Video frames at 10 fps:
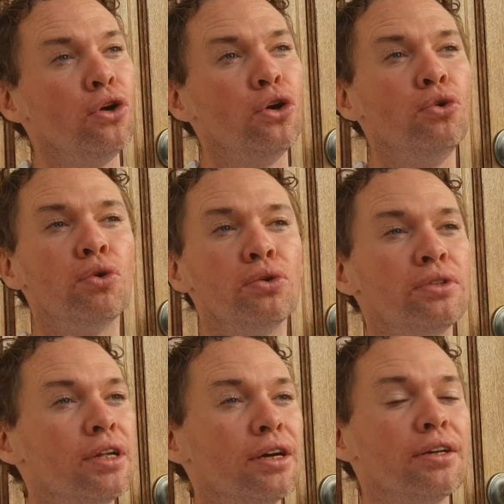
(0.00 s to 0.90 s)
Who
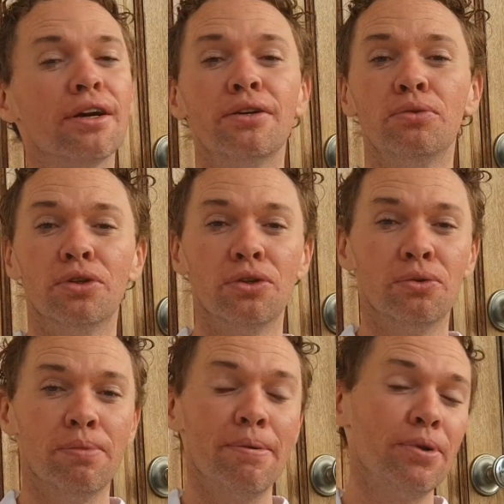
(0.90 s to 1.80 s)
wrote that? I don't
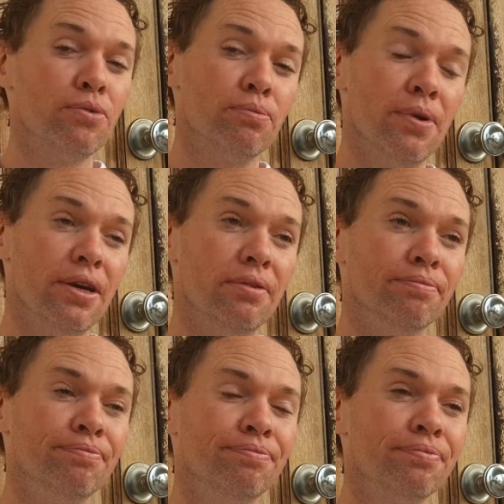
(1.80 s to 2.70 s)
know. Maybe it was me.
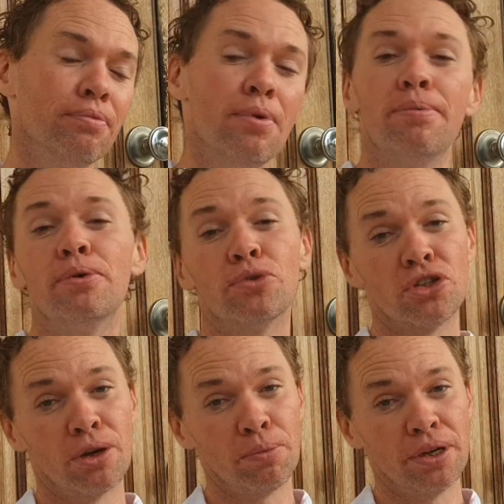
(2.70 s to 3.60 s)
Maybe it was
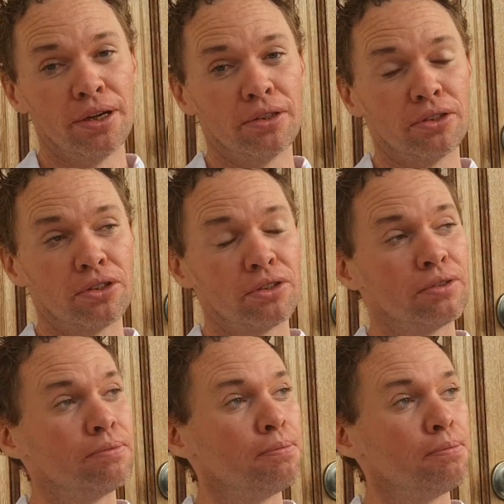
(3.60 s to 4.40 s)
someone else.